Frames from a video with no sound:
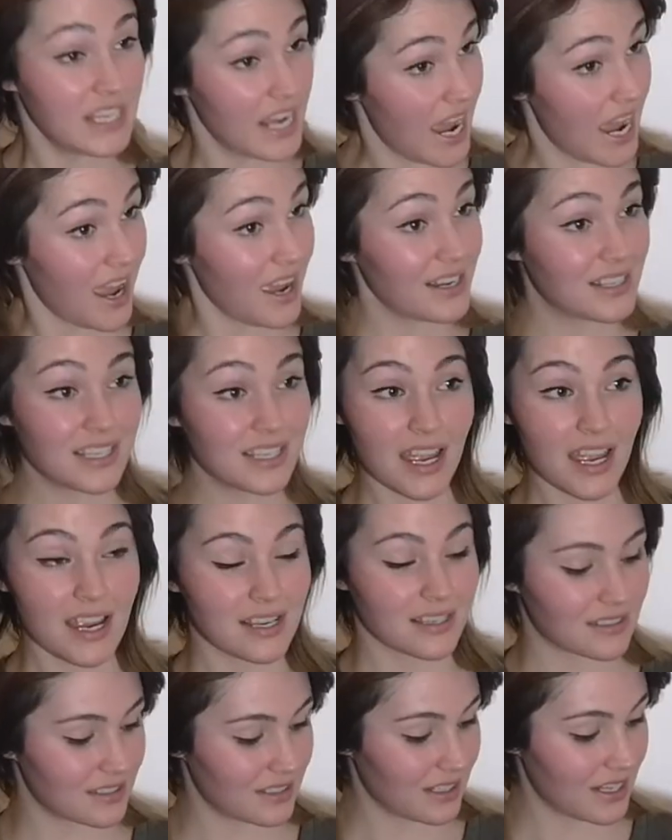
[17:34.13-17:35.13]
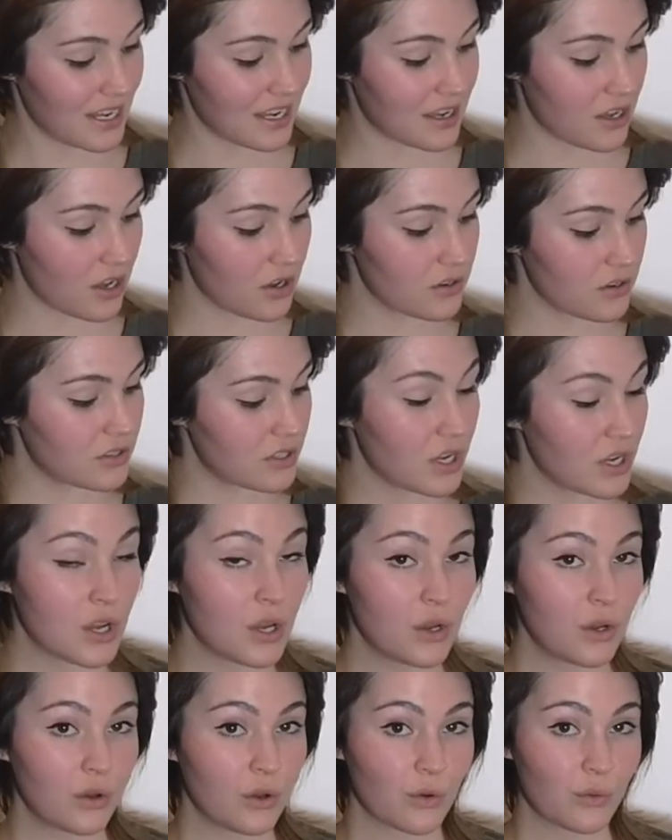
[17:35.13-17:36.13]
Yeah, it does. It goes
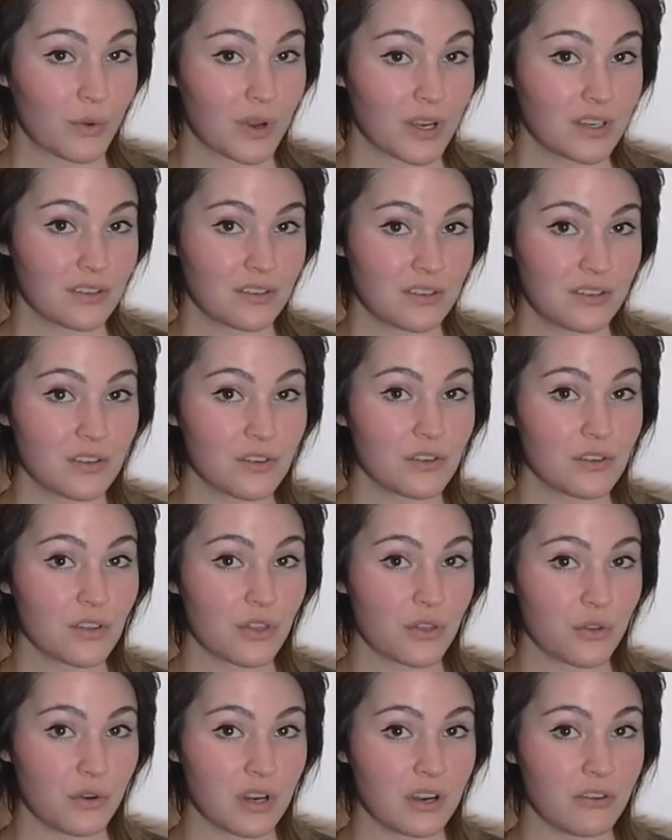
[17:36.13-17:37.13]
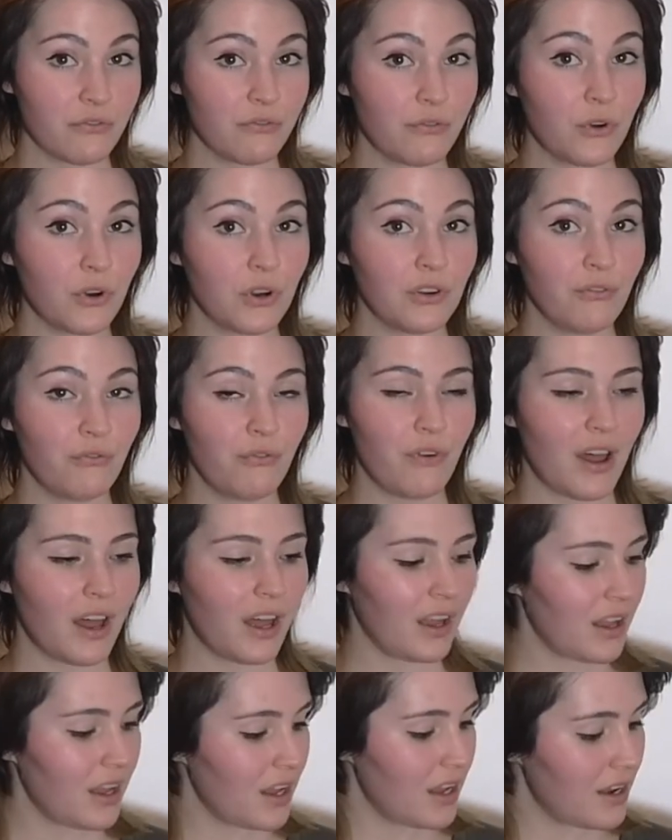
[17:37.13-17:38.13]
one, two, three, four,
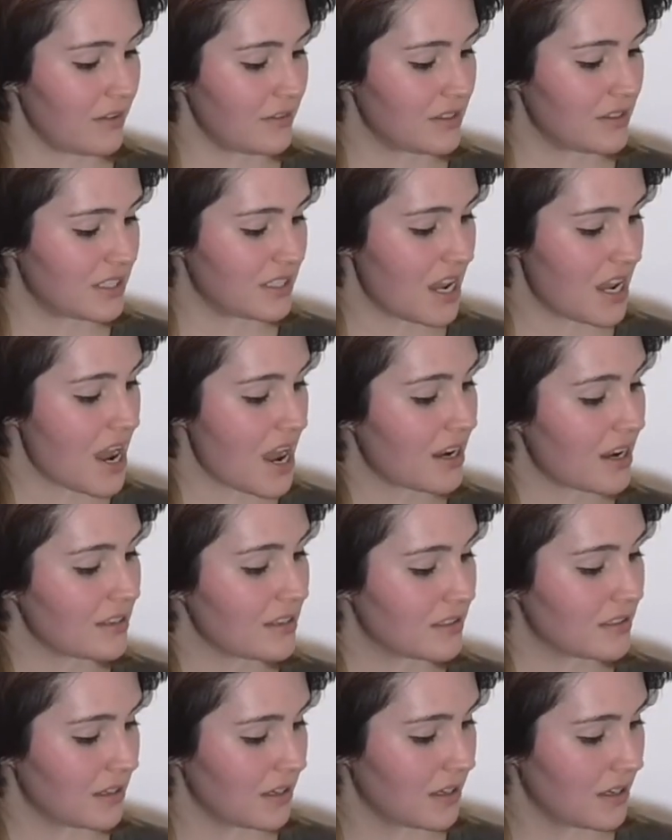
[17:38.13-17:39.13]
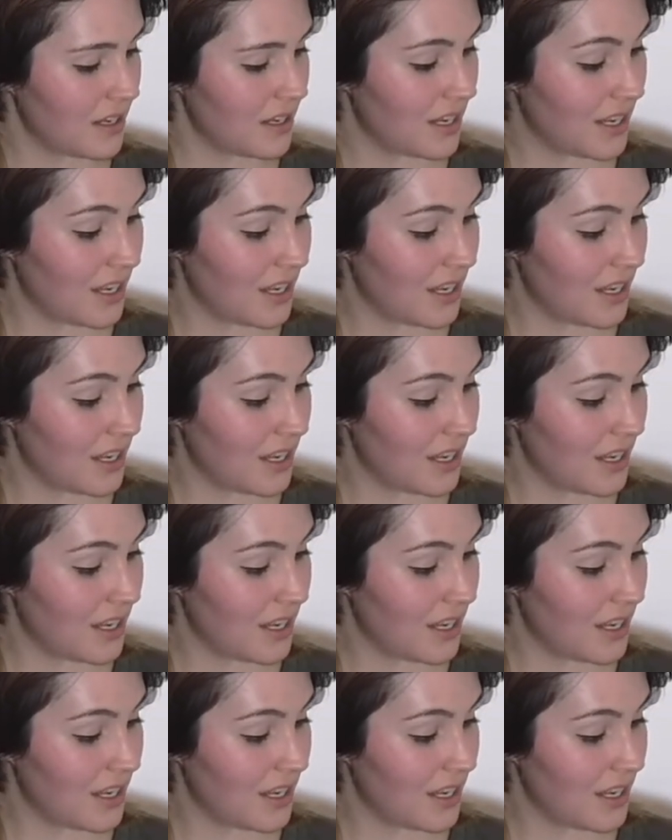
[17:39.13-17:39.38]
five, six.